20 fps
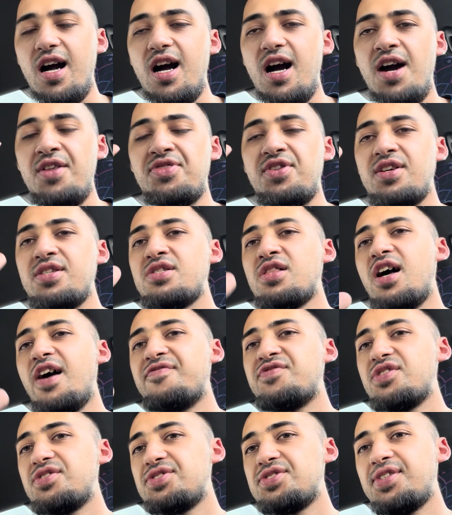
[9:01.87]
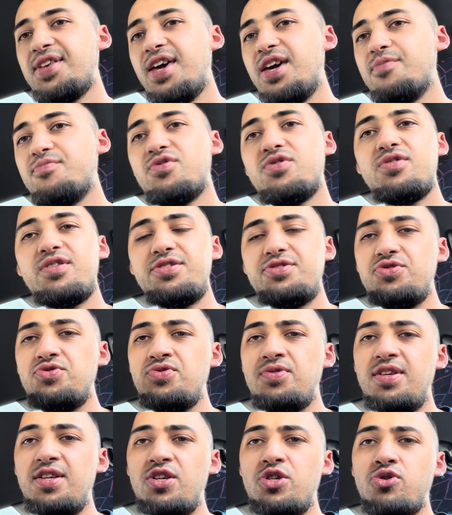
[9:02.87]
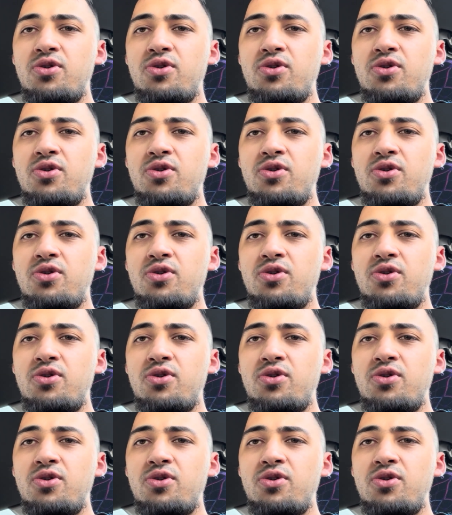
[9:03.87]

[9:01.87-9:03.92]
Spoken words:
I think life's unstable, and you need to